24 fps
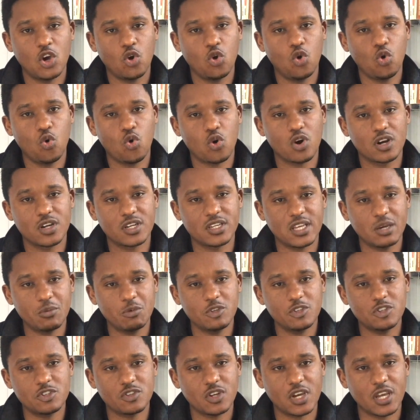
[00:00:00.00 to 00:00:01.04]
who were
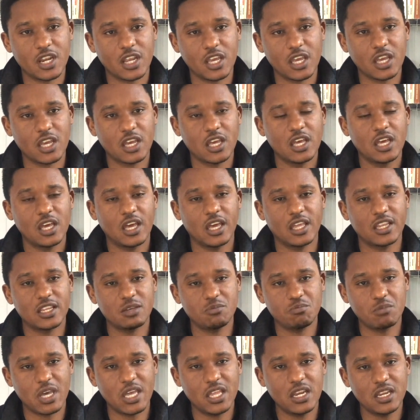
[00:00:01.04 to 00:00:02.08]
demonstrating and
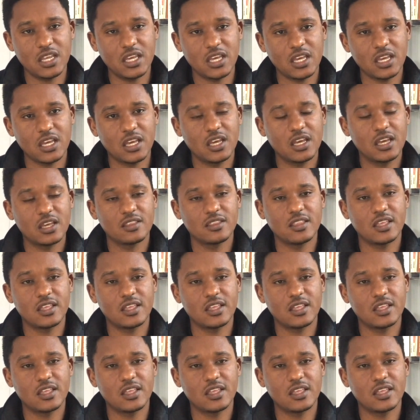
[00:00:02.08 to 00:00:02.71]
demanding